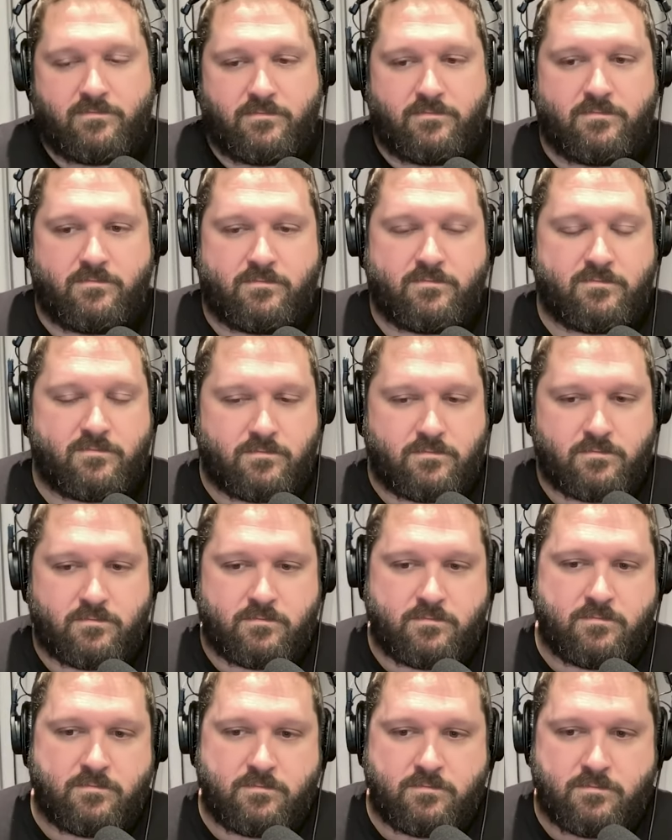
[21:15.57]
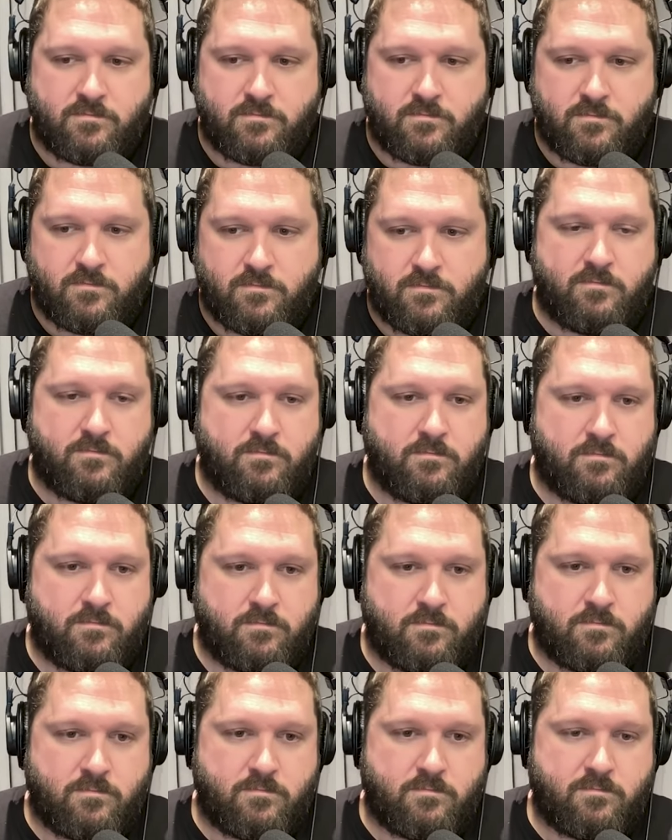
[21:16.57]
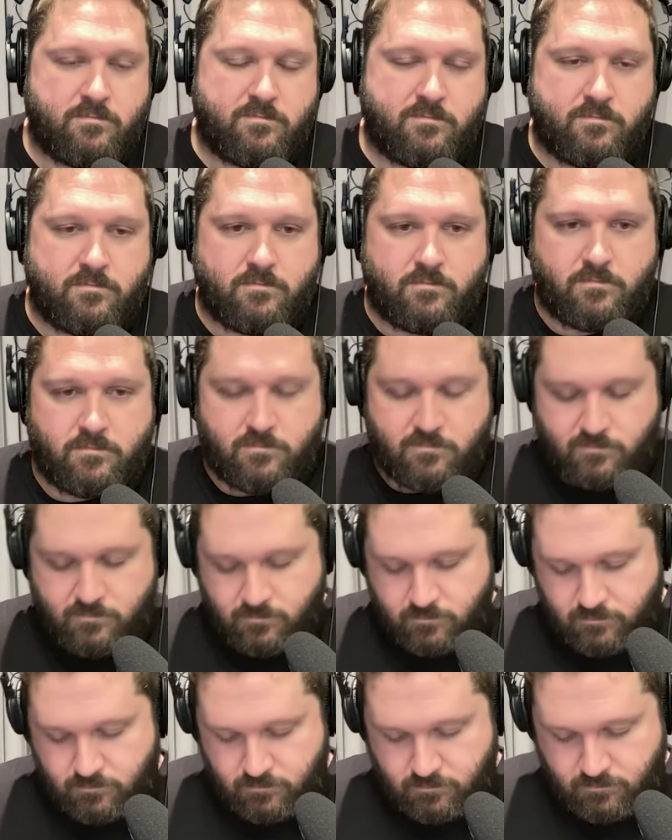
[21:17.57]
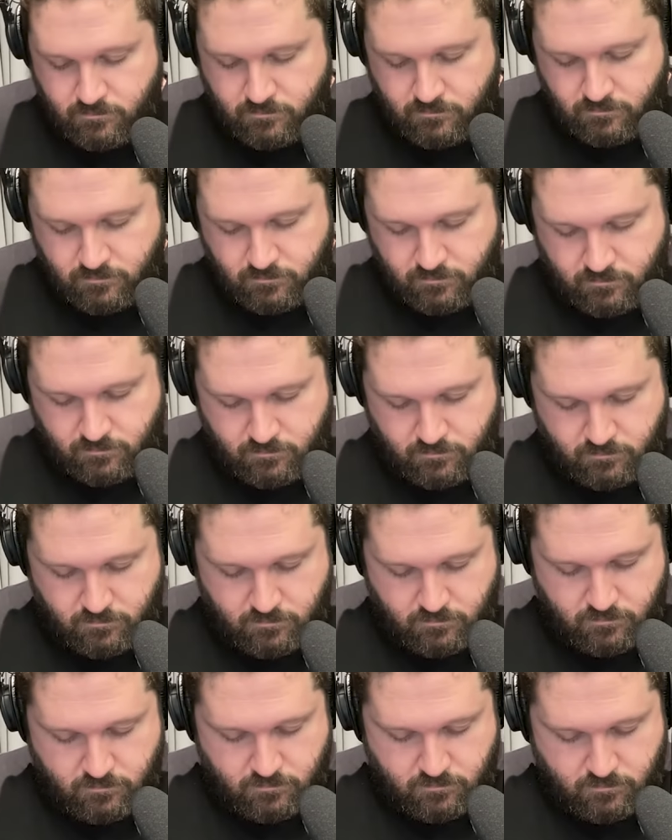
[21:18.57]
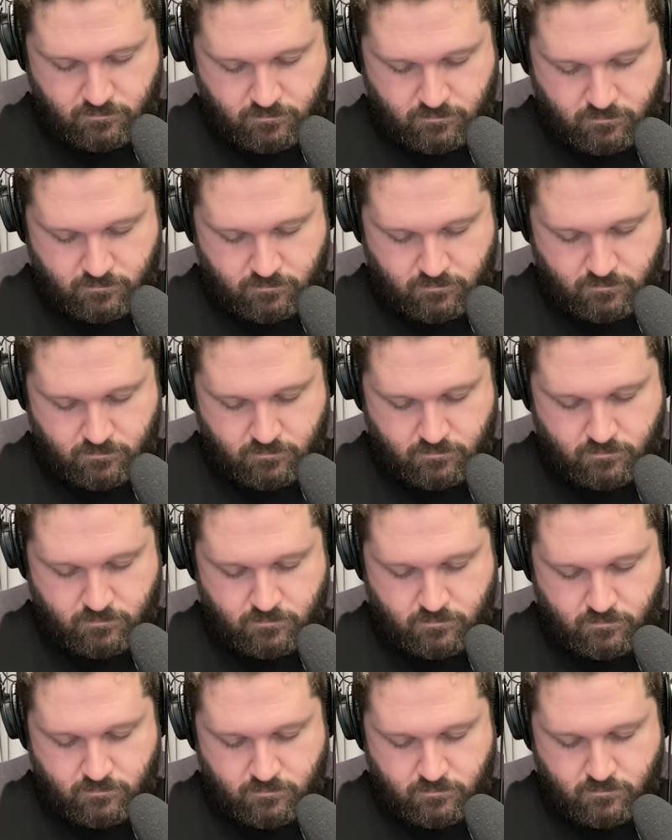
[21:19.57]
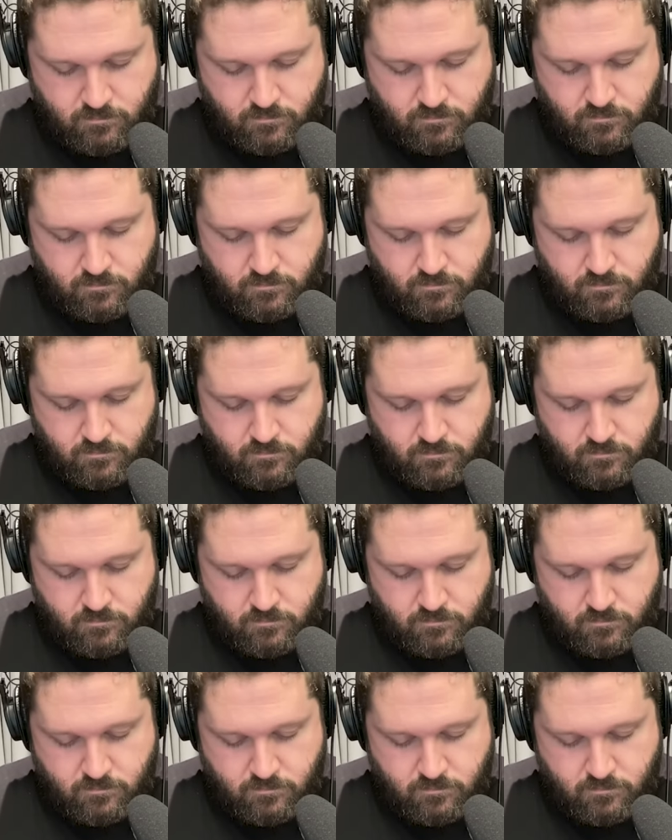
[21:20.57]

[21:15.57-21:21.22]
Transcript: This person isn't speaking.